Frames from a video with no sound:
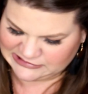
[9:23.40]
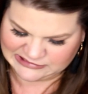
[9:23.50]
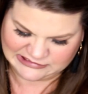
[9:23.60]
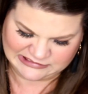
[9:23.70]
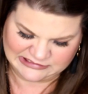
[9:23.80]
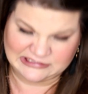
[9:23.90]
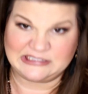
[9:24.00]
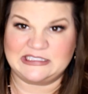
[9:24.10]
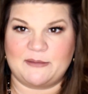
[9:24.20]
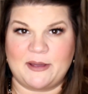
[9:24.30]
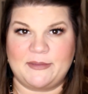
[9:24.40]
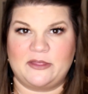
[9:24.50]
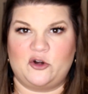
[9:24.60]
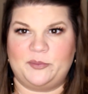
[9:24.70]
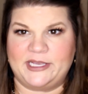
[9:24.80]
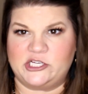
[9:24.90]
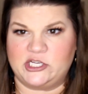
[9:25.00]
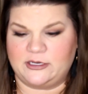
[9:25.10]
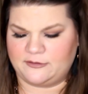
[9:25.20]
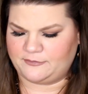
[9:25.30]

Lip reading: That might be a little peachy.